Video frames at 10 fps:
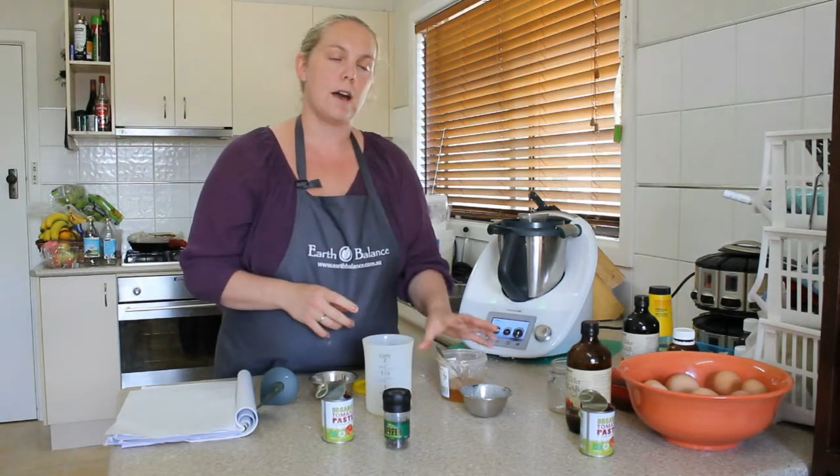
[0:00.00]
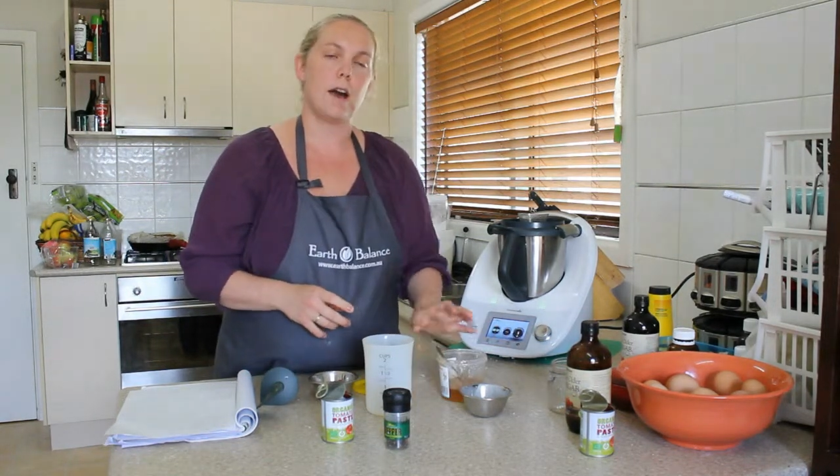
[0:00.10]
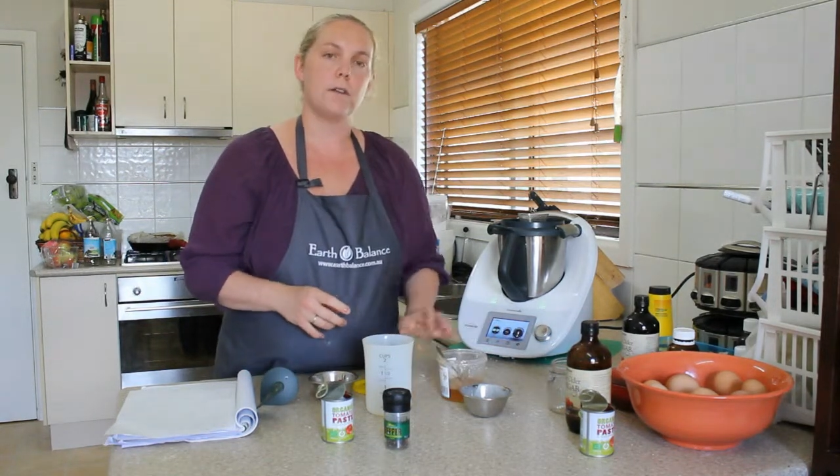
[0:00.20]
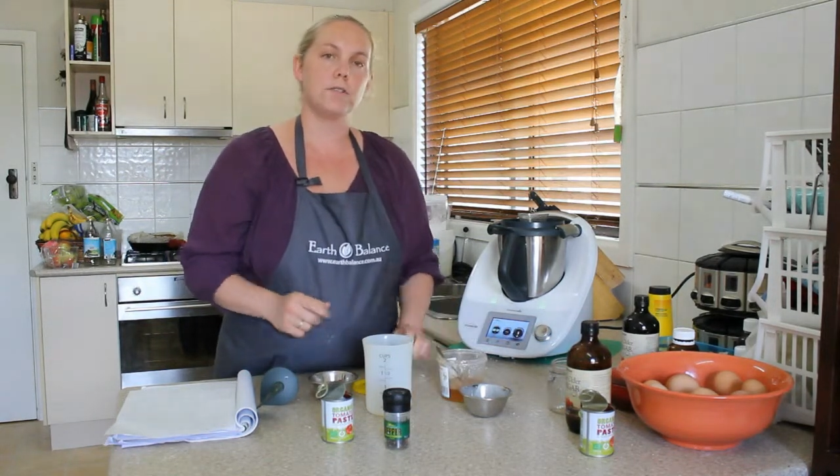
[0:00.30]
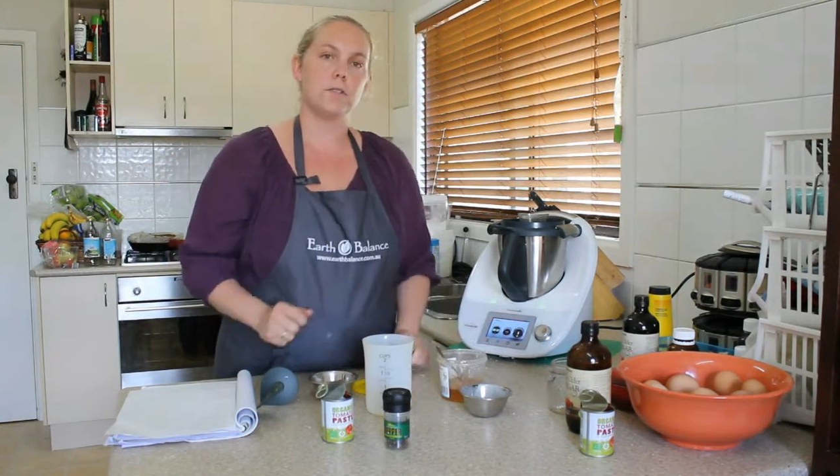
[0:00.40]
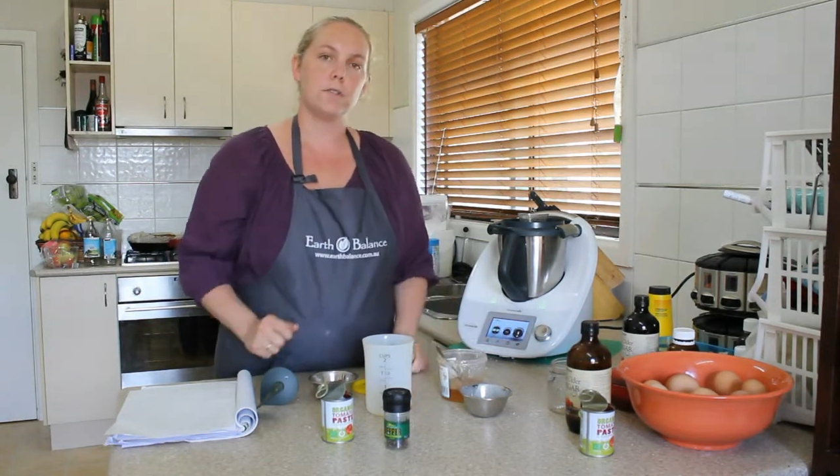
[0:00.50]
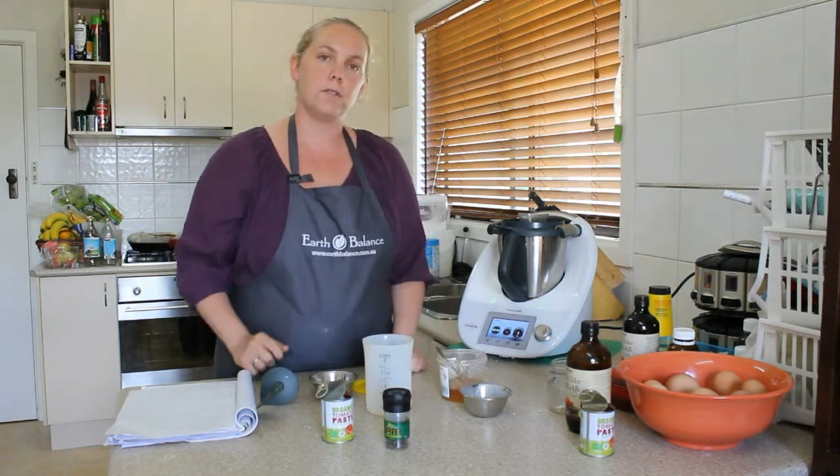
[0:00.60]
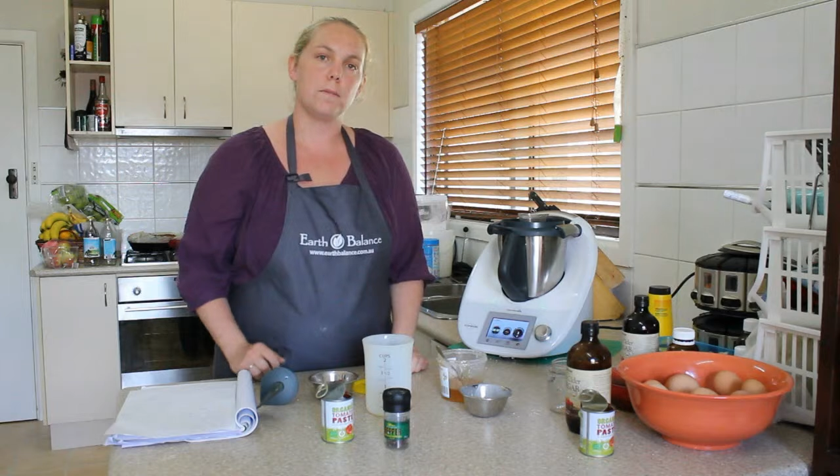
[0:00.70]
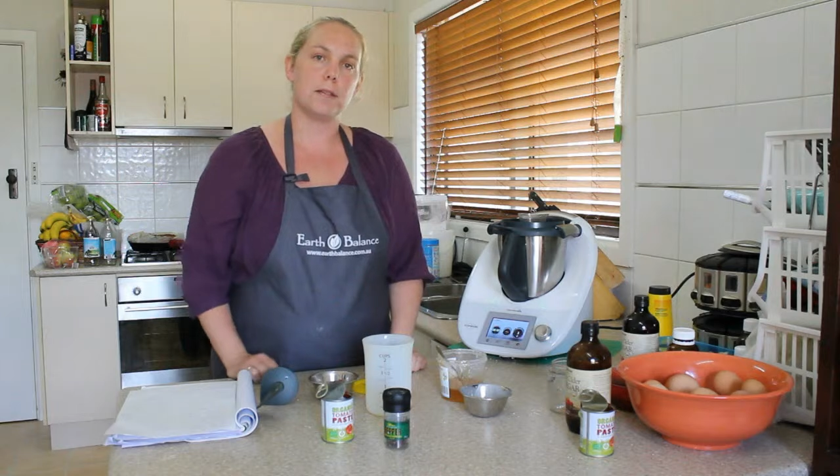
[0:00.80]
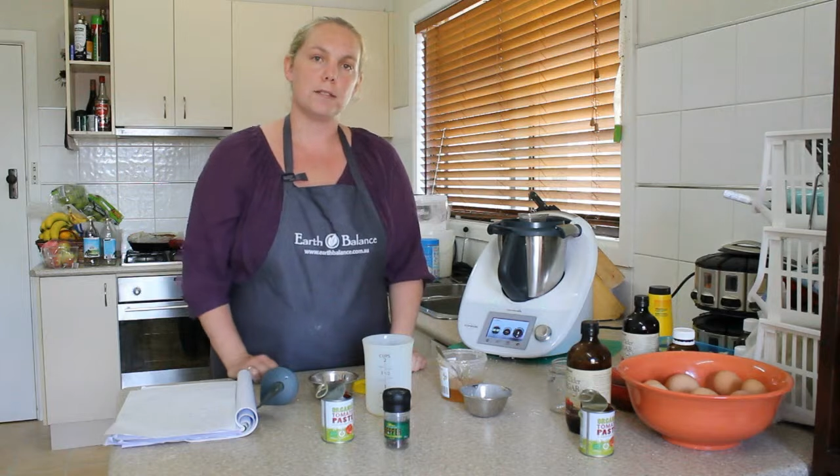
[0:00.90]
After it
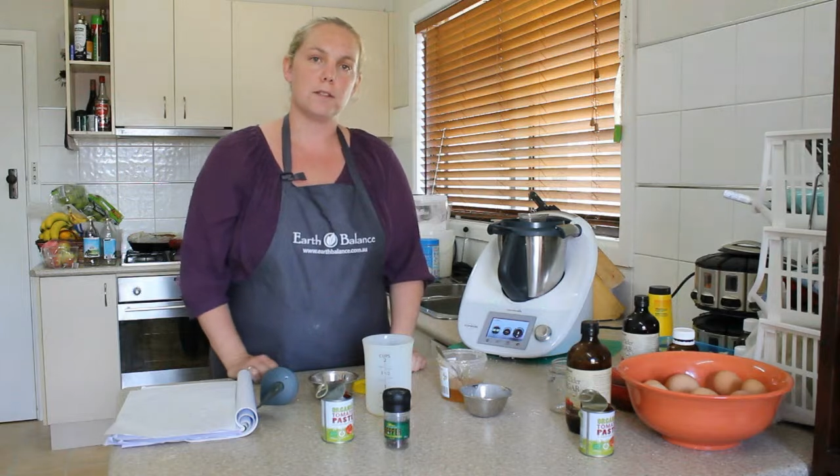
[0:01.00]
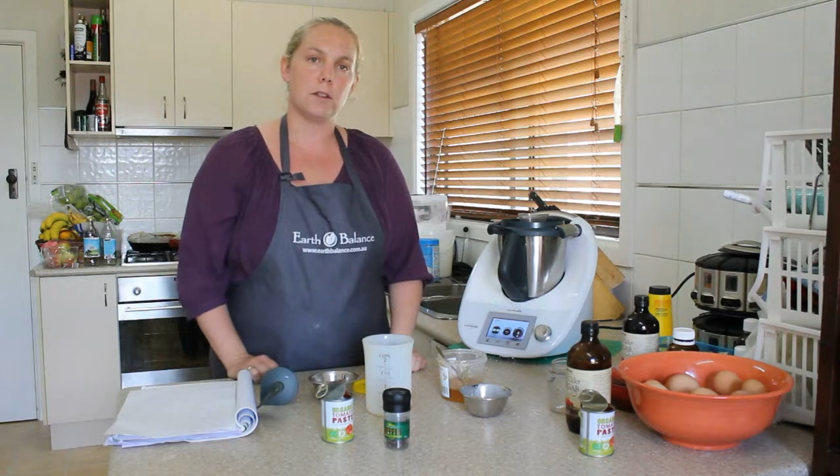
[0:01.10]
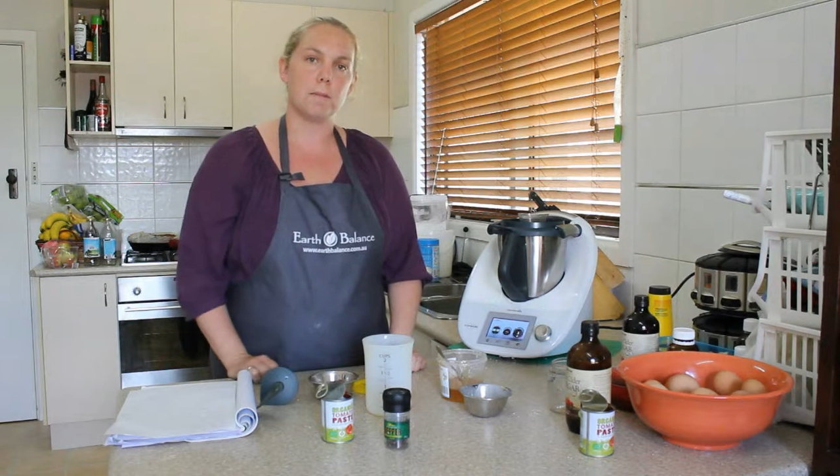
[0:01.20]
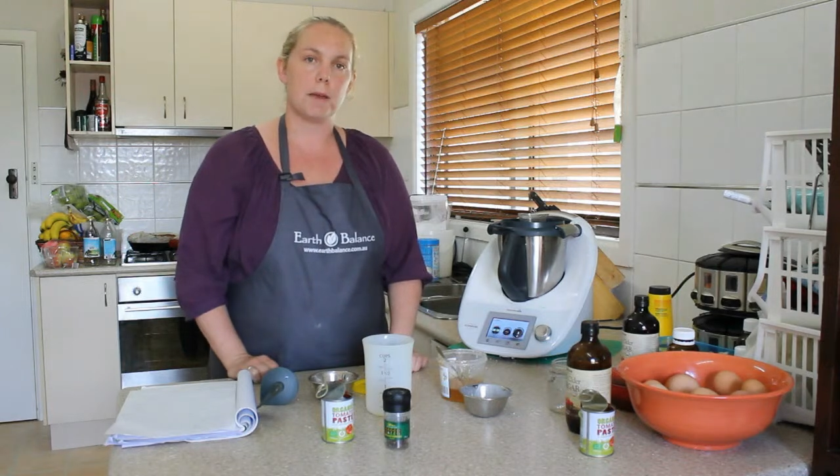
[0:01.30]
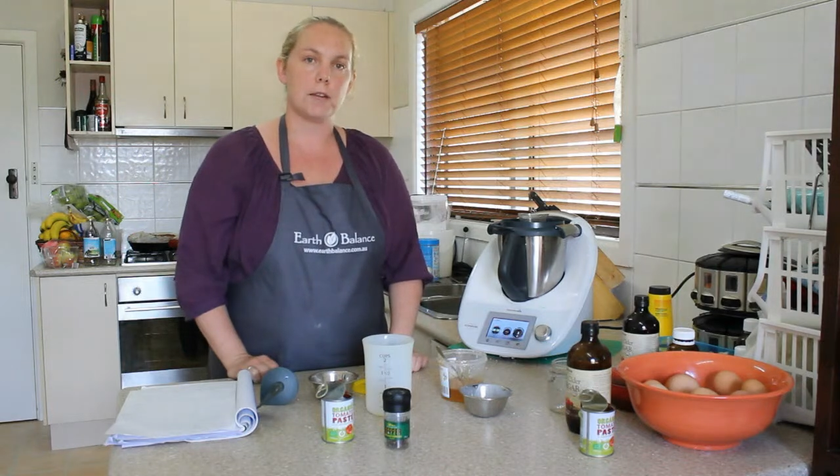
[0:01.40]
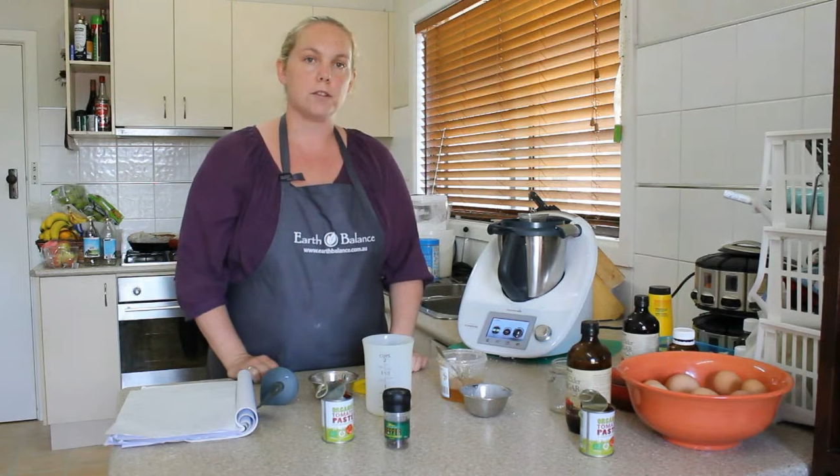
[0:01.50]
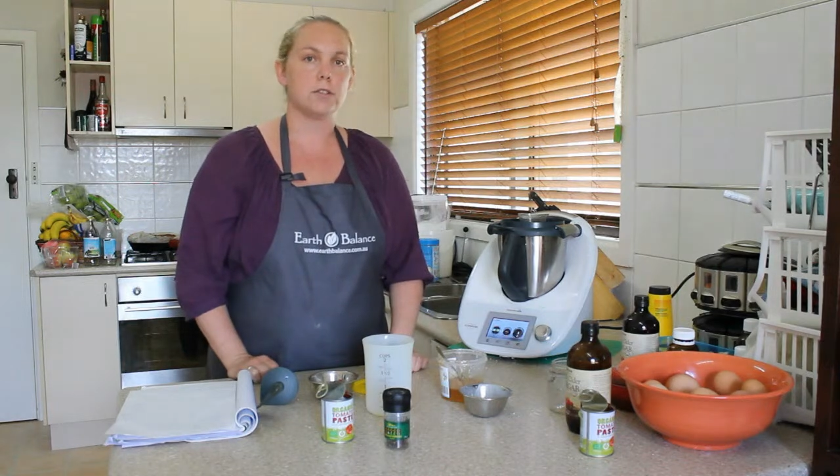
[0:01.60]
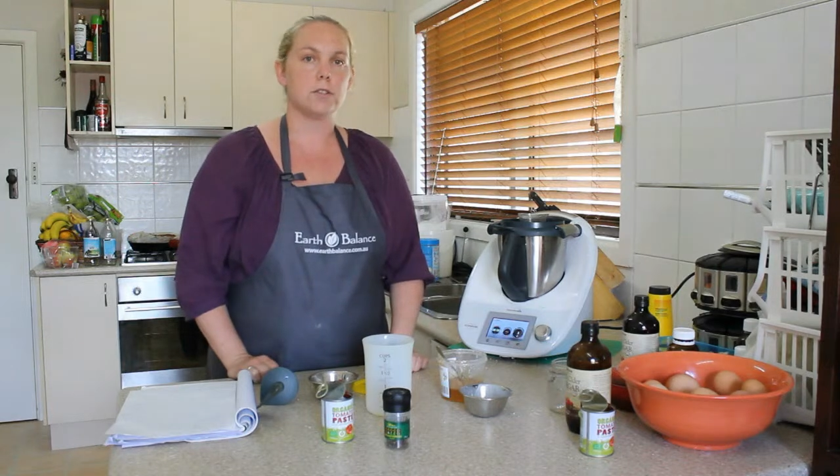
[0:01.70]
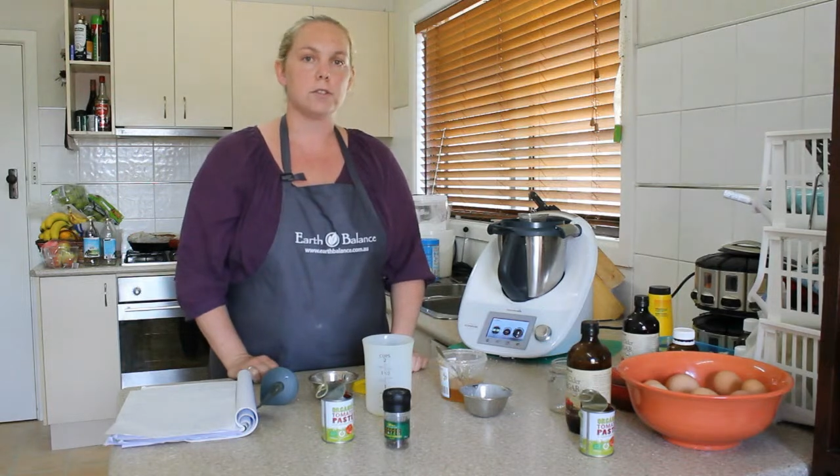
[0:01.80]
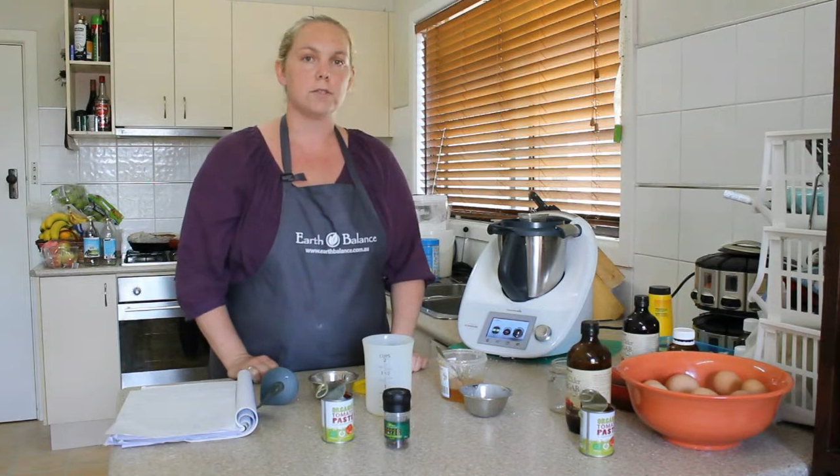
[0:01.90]
ferments on the
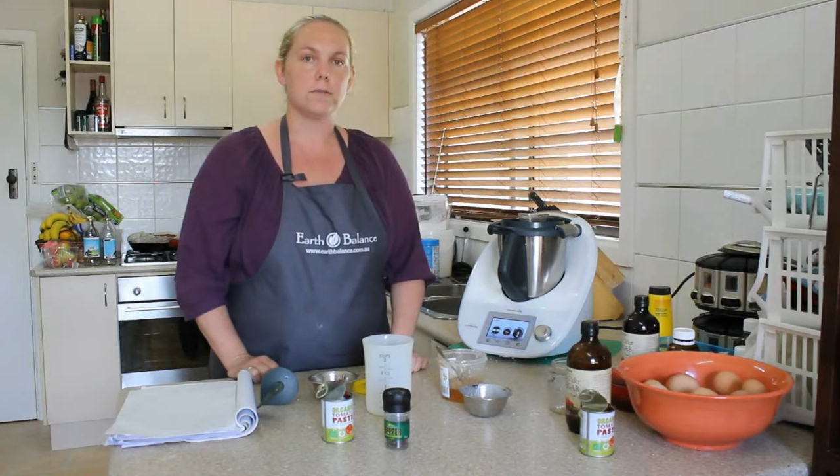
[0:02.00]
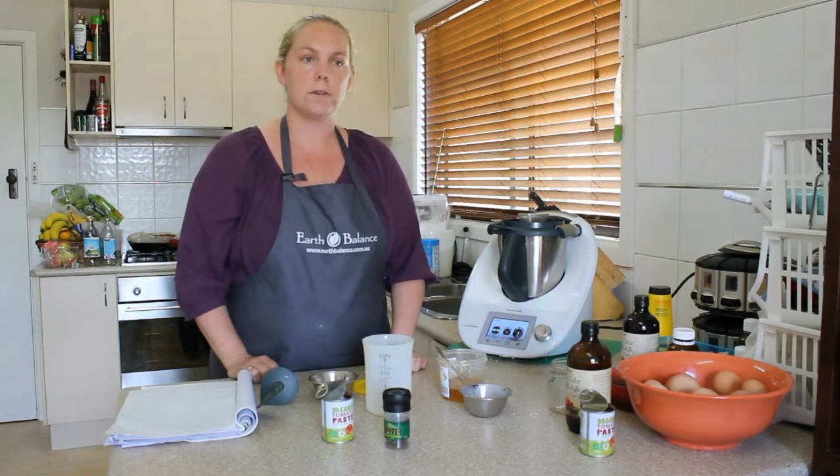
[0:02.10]
bench